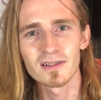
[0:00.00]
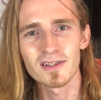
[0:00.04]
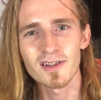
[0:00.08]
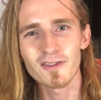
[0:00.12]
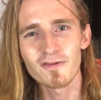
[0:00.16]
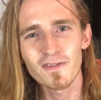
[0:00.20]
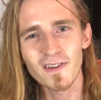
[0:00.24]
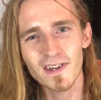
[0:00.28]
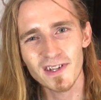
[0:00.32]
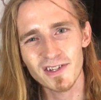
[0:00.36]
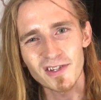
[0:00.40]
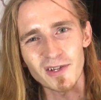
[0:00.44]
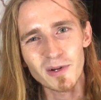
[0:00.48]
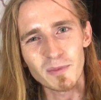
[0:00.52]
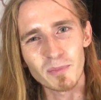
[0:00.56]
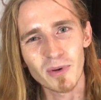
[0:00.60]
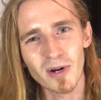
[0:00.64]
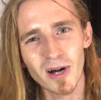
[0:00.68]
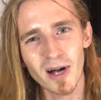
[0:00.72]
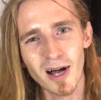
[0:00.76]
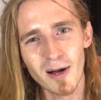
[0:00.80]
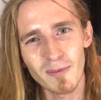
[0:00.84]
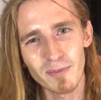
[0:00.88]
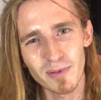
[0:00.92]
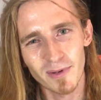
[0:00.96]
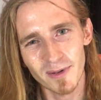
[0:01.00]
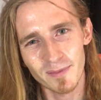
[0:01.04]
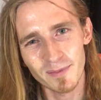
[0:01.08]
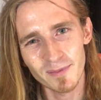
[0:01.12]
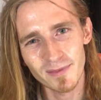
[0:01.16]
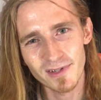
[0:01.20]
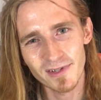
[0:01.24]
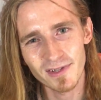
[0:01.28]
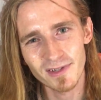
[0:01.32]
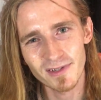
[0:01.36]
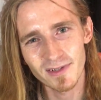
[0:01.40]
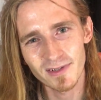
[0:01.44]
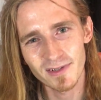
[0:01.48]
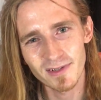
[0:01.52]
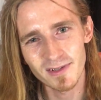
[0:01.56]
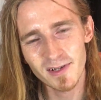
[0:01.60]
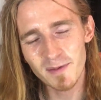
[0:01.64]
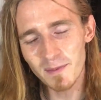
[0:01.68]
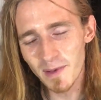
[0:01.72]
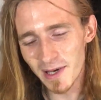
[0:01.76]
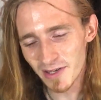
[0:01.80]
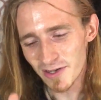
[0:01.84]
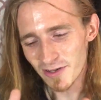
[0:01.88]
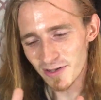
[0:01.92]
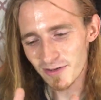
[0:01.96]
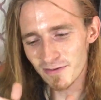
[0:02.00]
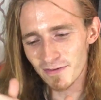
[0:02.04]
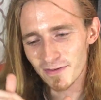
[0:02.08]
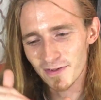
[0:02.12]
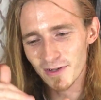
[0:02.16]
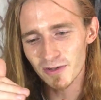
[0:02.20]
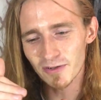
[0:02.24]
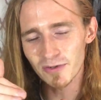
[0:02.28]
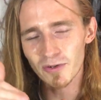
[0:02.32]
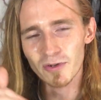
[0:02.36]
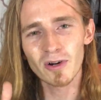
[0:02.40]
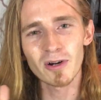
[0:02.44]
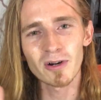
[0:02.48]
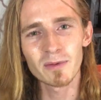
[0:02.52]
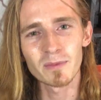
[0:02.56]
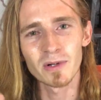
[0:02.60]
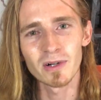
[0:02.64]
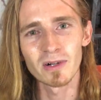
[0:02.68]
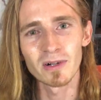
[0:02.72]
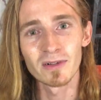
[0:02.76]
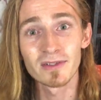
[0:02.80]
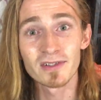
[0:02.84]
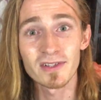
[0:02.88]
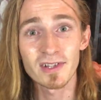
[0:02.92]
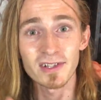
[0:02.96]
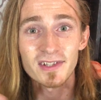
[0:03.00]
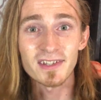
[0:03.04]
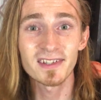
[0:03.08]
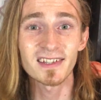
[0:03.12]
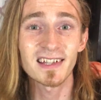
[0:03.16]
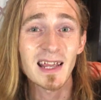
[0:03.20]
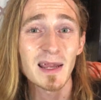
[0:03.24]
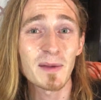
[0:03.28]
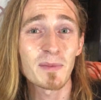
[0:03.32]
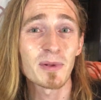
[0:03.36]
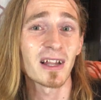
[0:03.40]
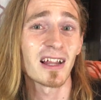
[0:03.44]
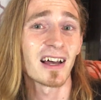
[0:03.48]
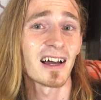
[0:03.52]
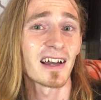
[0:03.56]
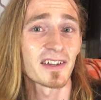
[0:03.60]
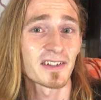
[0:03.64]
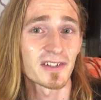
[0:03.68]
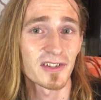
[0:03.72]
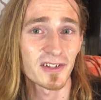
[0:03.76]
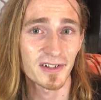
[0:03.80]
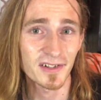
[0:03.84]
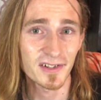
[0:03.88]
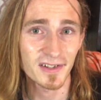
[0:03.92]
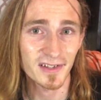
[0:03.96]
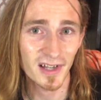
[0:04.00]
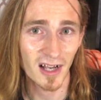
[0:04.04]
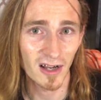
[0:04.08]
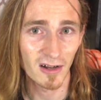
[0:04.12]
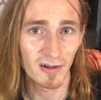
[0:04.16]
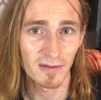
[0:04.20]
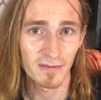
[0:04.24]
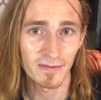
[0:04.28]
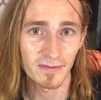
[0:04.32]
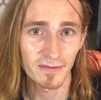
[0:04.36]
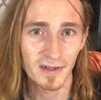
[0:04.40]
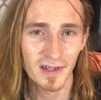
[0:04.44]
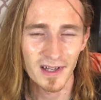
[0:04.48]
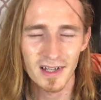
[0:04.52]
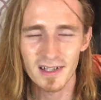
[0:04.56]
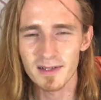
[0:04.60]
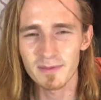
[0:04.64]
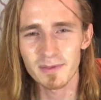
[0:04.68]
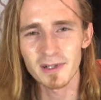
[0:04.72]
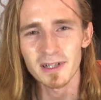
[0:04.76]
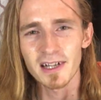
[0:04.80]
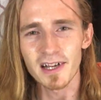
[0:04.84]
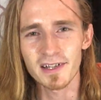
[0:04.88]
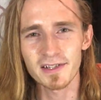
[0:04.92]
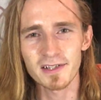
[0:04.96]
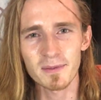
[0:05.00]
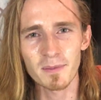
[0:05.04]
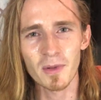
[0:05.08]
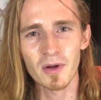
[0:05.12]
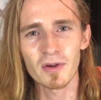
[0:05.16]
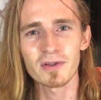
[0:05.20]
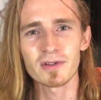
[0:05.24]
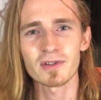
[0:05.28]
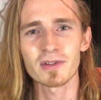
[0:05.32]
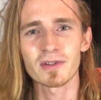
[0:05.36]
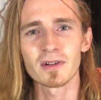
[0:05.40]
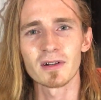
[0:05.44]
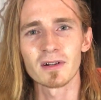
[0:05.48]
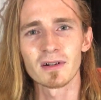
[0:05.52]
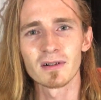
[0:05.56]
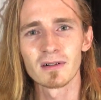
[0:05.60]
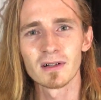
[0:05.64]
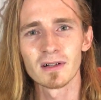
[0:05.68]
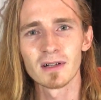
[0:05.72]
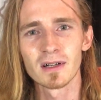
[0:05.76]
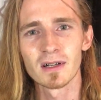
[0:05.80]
to fix your problems, to make you feel normal, to stabilize yourself, to be less emotional.